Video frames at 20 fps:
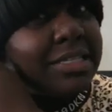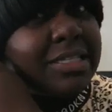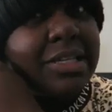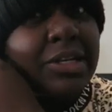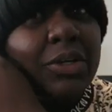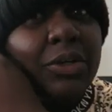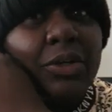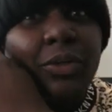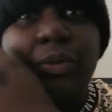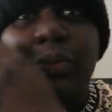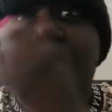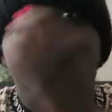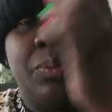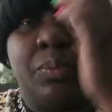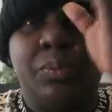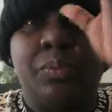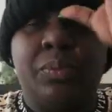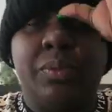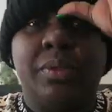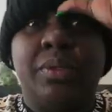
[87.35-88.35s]
So
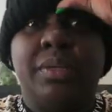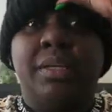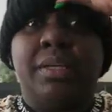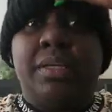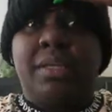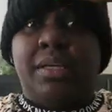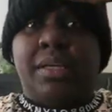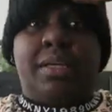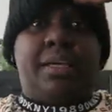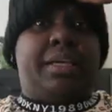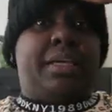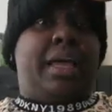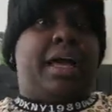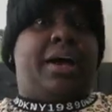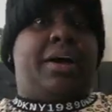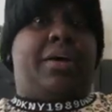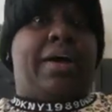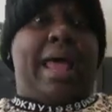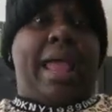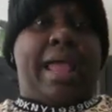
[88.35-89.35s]

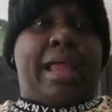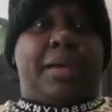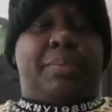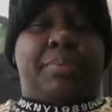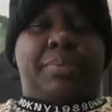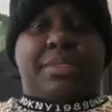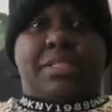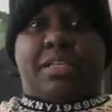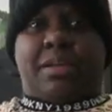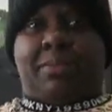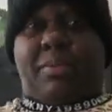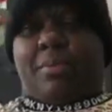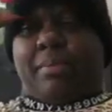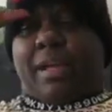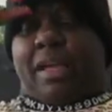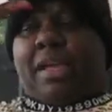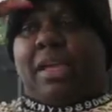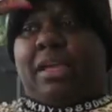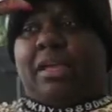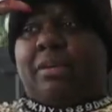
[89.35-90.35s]
y'all, I had to put something on
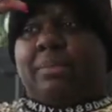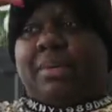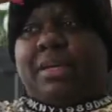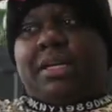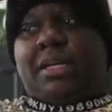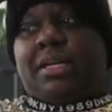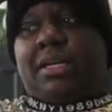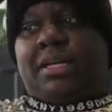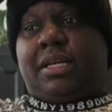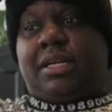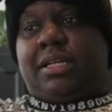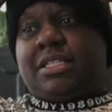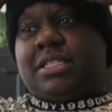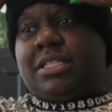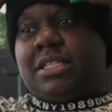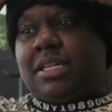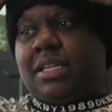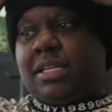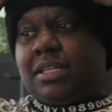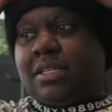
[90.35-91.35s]
my head because